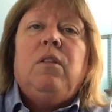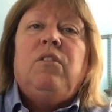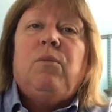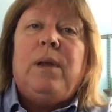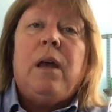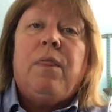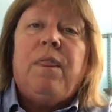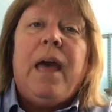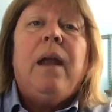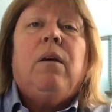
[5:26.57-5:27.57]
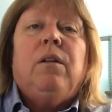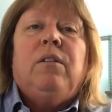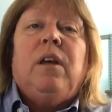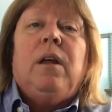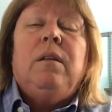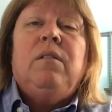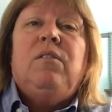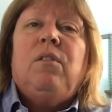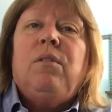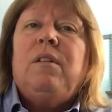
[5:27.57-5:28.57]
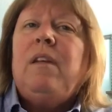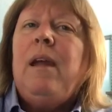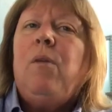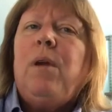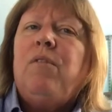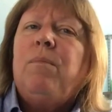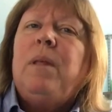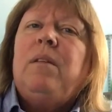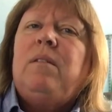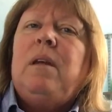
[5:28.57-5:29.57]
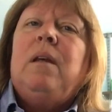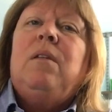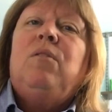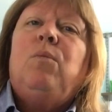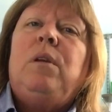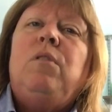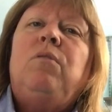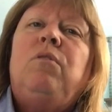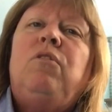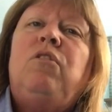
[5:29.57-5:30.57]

So we got that all done. So the takeaway from this is when you